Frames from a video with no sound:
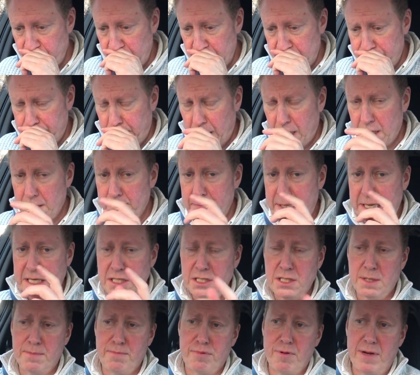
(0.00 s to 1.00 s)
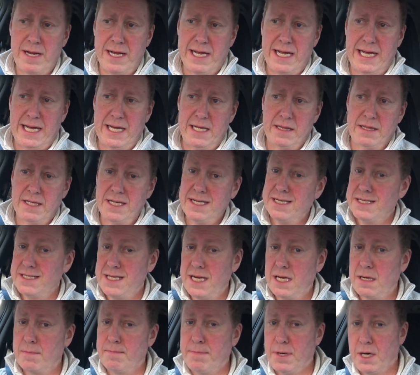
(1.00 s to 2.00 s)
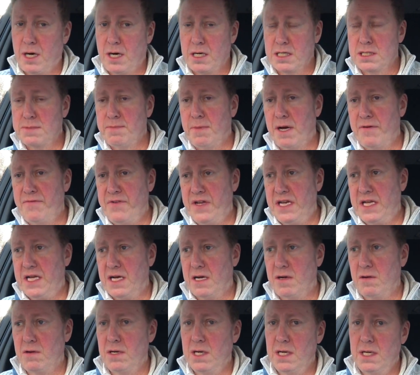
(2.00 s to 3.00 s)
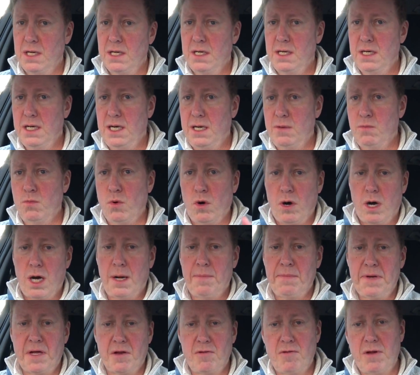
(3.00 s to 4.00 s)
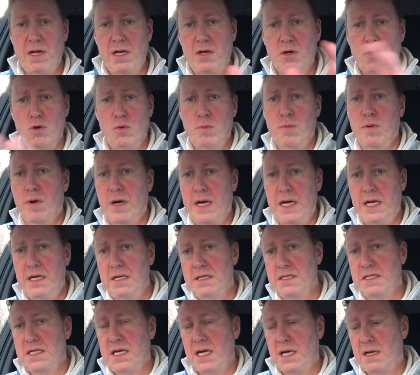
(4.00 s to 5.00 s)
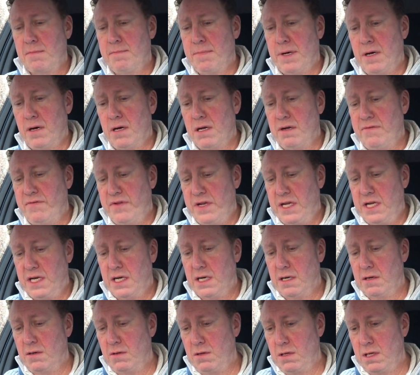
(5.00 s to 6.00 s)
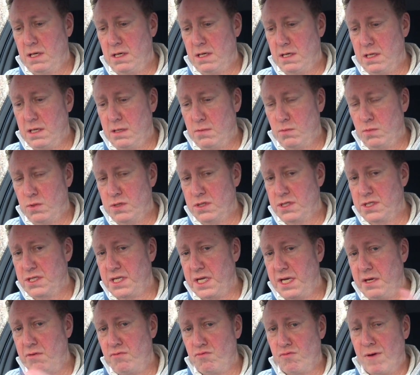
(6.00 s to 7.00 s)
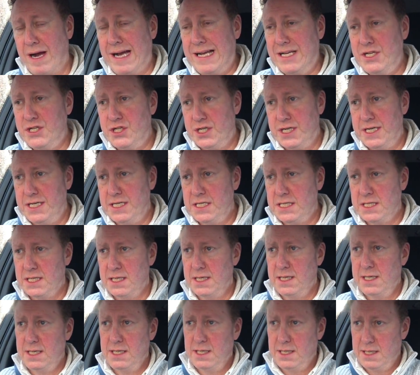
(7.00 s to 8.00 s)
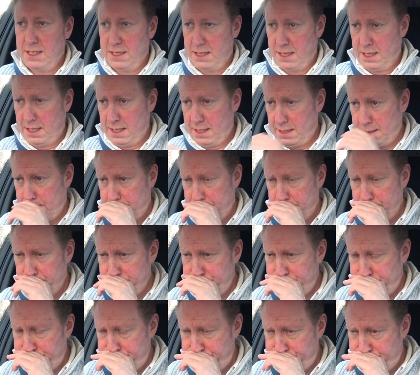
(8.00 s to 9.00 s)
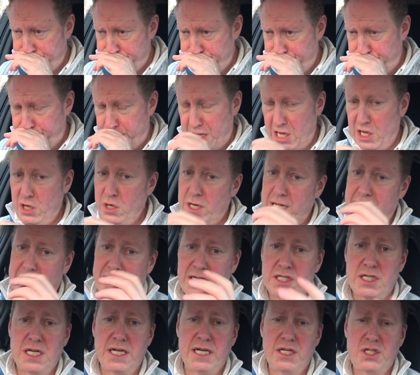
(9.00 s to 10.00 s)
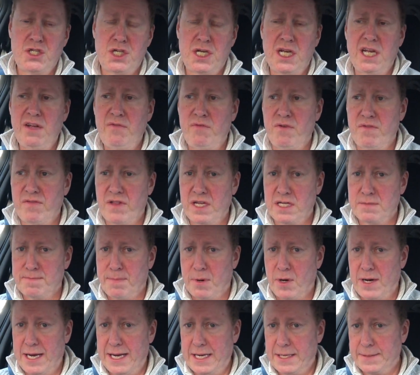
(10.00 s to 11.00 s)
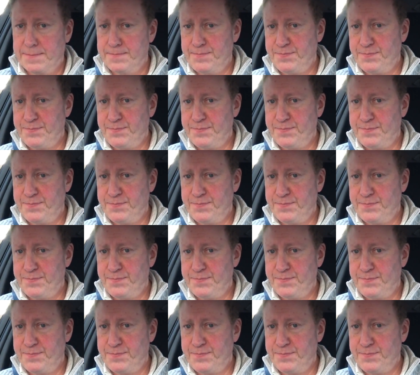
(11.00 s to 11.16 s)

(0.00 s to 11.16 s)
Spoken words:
pardon me, to bring out the second part to my video, and what I'm going to incorporate in the second part of the video was the ranges that you can actually achieve with this bike,